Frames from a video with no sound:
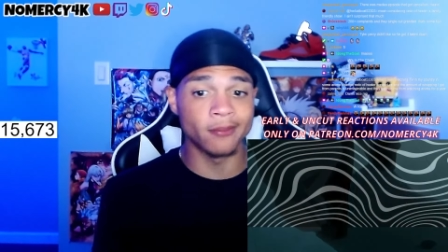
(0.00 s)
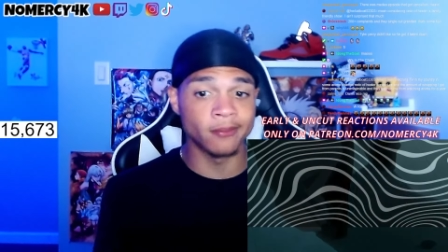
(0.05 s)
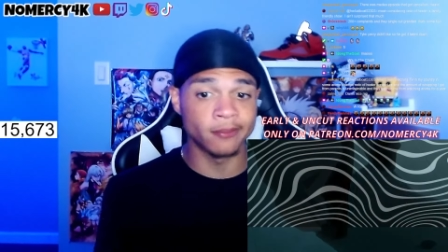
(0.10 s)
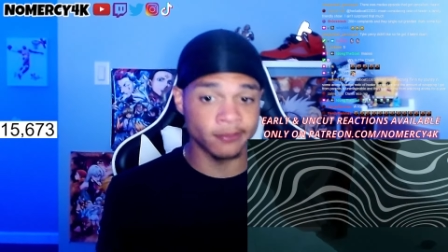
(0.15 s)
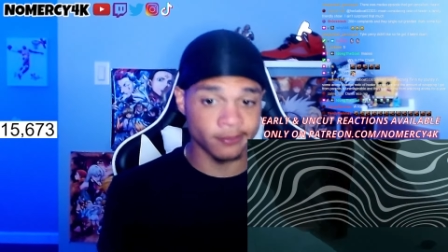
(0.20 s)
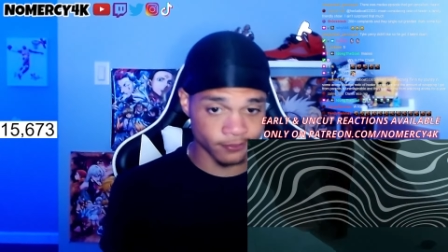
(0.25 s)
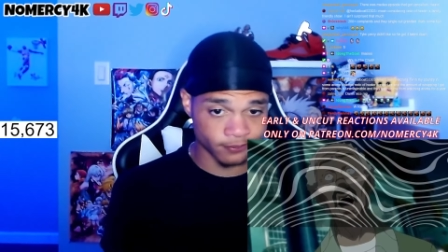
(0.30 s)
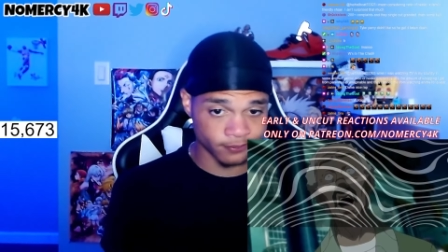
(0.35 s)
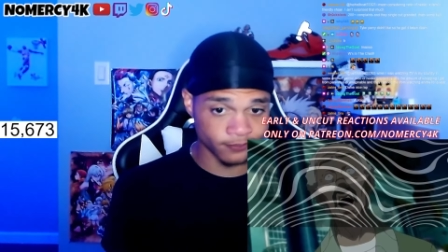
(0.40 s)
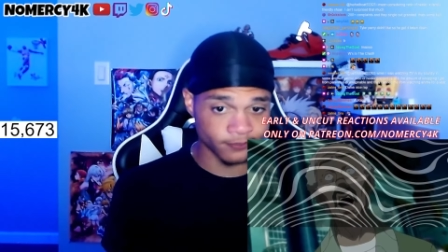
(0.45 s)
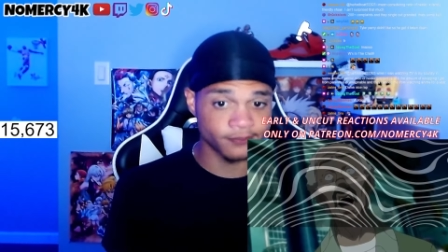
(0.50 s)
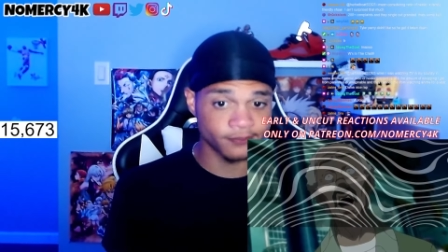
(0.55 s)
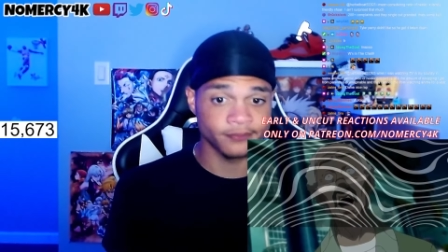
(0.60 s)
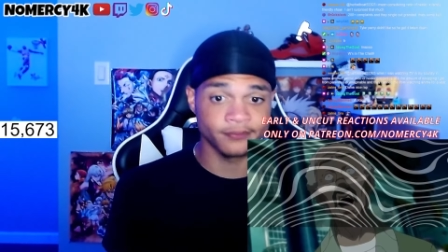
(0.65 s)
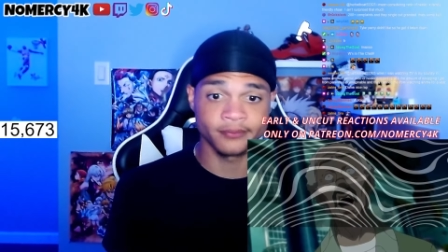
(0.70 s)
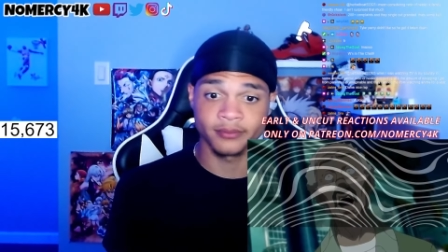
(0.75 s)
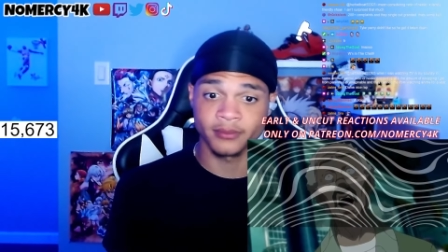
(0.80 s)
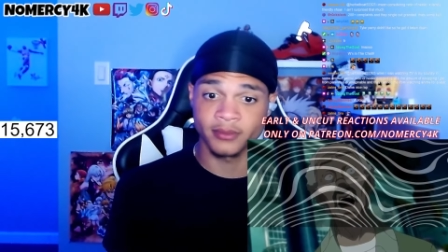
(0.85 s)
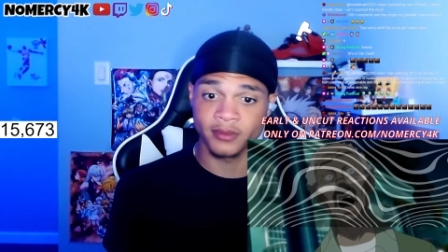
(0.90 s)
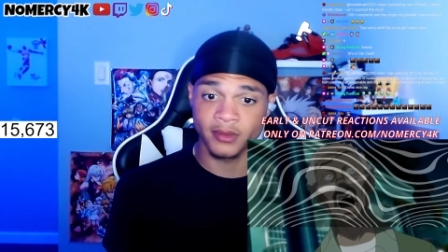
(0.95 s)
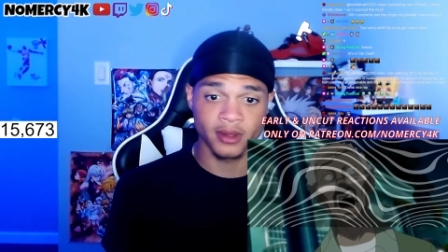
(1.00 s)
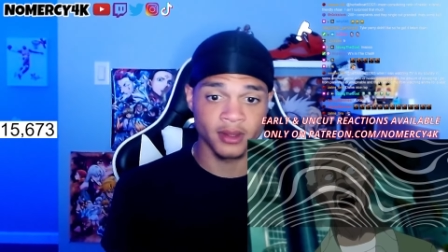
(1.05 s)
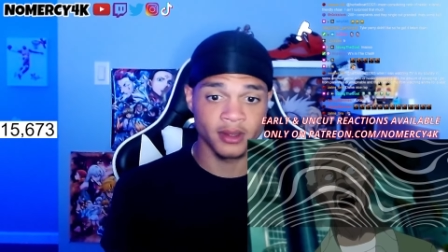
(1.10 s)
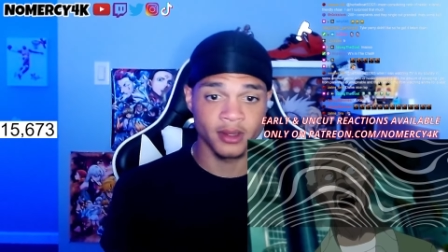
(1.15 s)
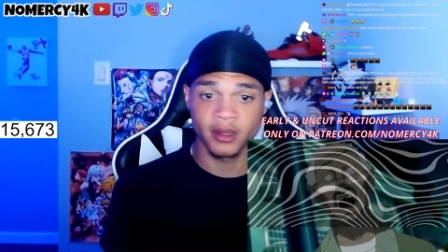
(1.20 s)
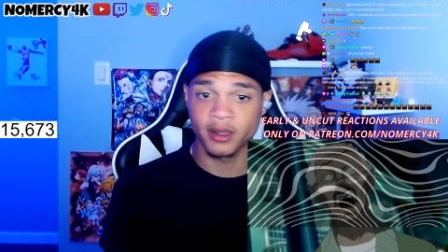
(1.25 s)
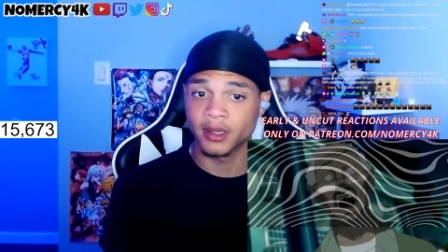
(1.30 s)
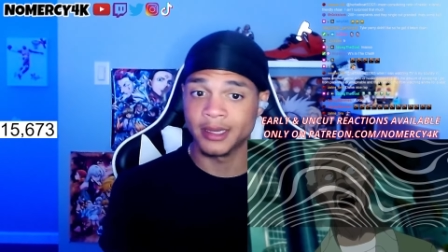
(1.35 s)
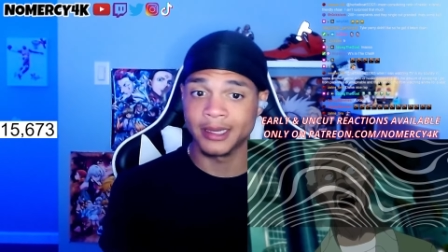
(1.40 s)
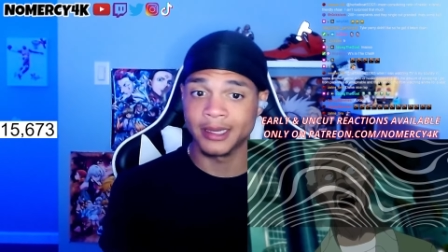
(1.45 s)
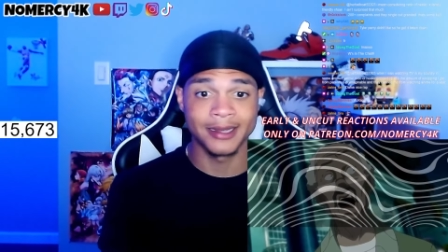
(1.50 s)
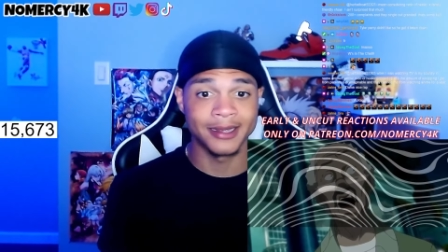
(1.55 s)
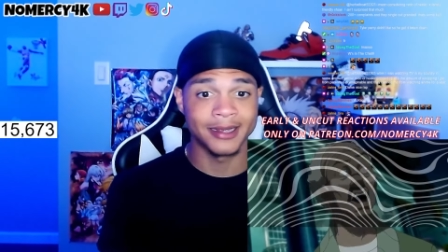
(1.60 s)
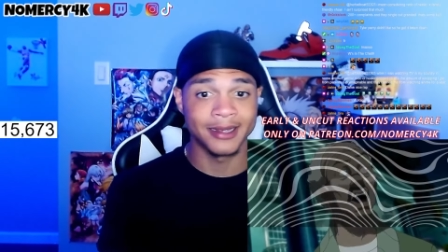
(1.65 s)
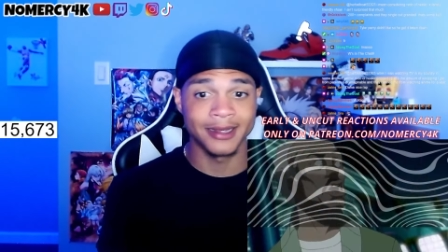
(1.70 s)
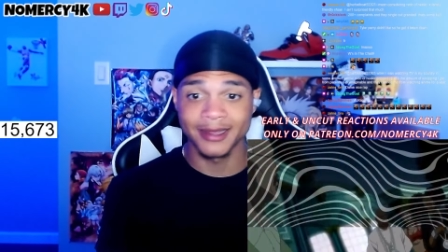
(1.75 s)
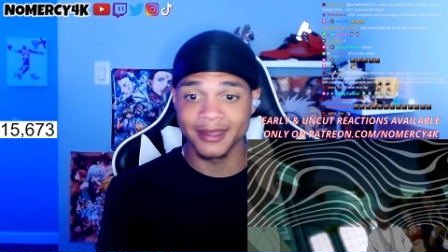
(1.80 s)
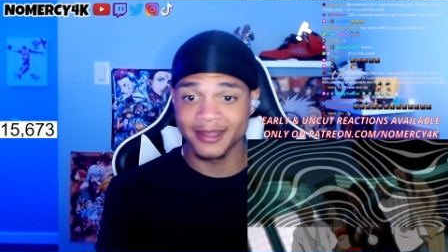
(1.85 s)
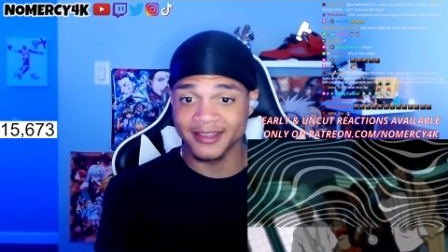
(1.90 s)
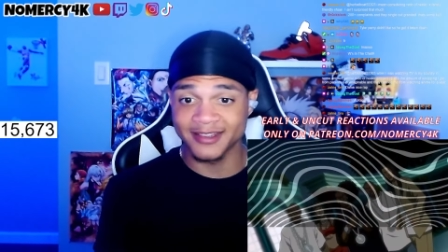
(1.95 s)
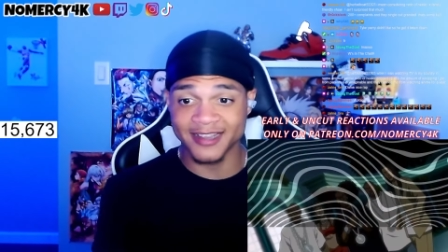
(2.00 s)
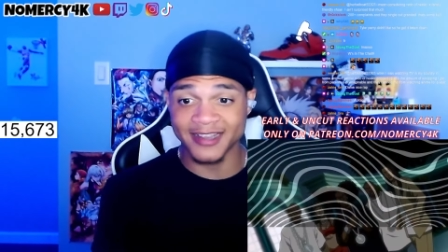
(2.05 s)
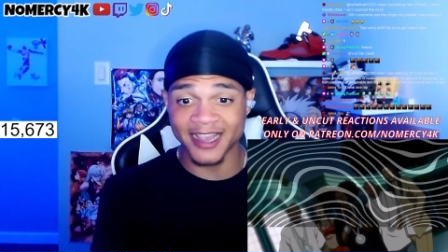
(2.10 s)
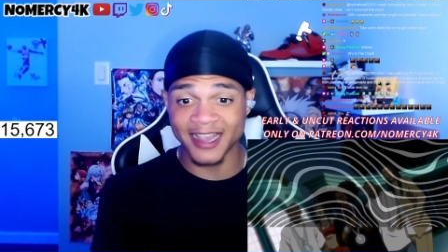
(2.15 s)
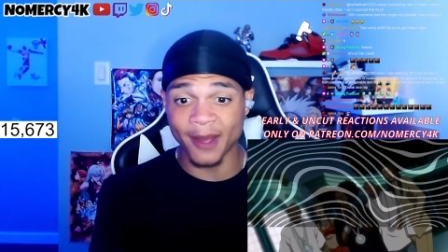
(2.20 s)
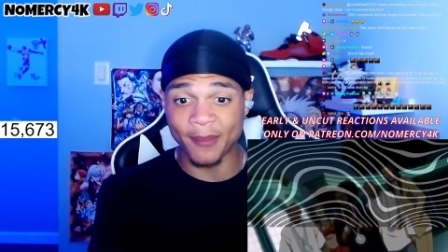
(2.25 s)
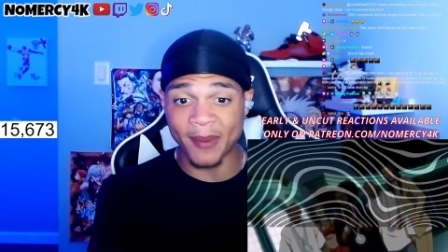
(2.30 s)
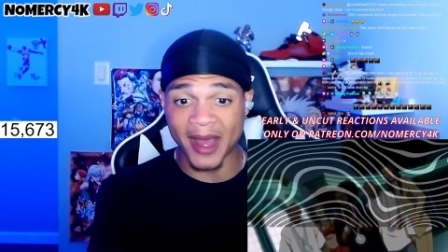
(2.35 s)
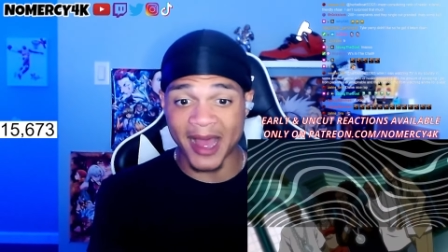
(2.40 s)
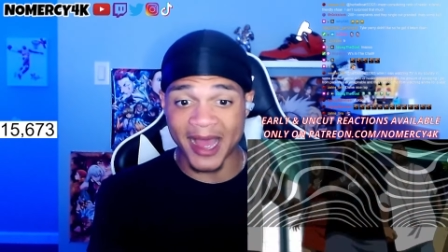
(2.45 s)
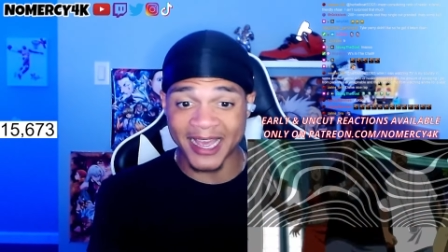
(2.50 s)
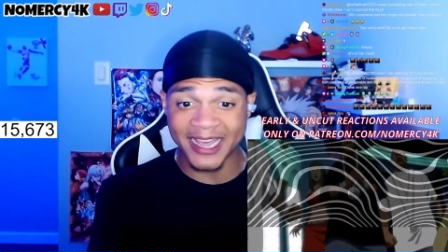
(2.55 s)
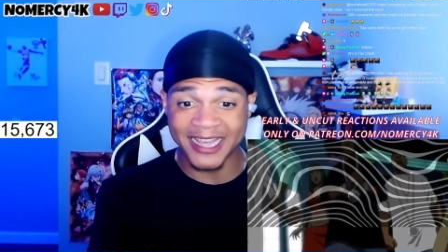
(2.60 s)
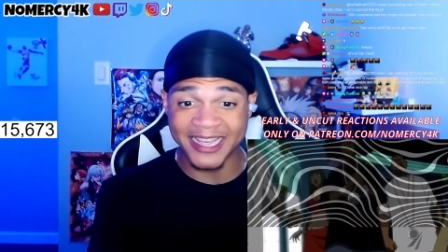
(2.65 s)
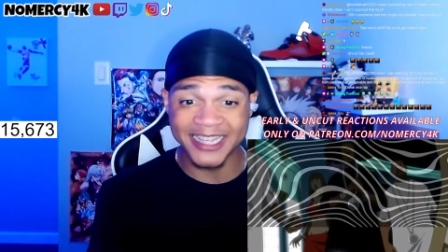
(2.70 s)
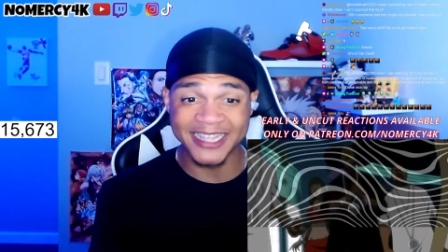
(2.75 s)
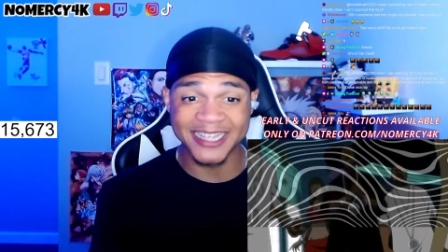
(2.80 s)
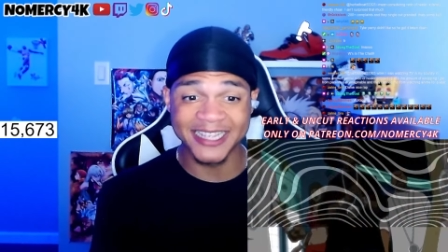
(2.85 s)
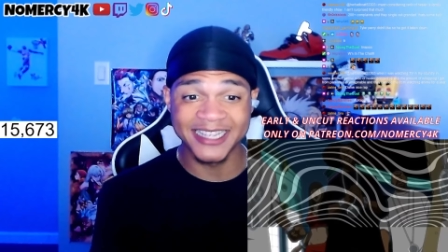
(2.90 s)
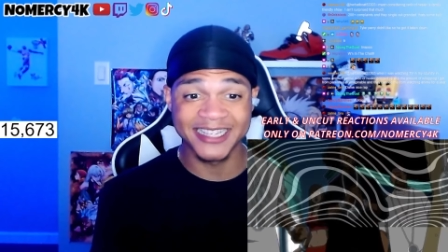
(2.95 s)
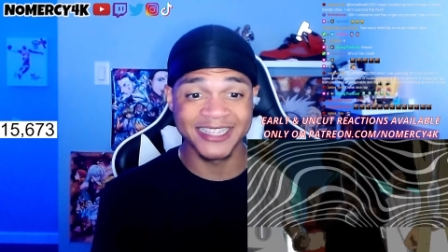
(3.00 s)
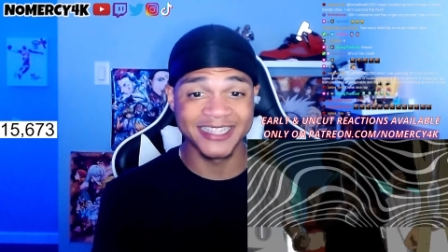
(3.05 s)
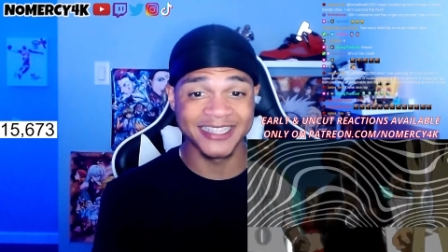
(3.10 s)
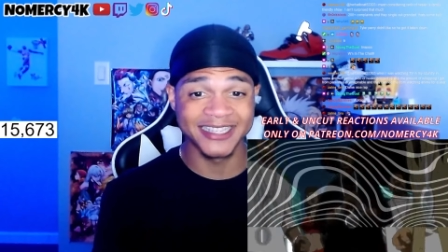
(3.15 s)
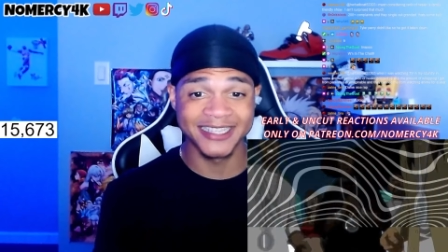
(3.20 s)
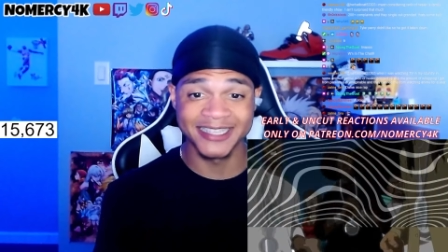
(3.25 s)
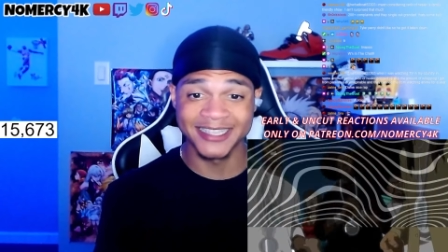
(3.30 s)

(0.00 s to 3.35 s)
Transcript: This old nigga was fouled like half a shack.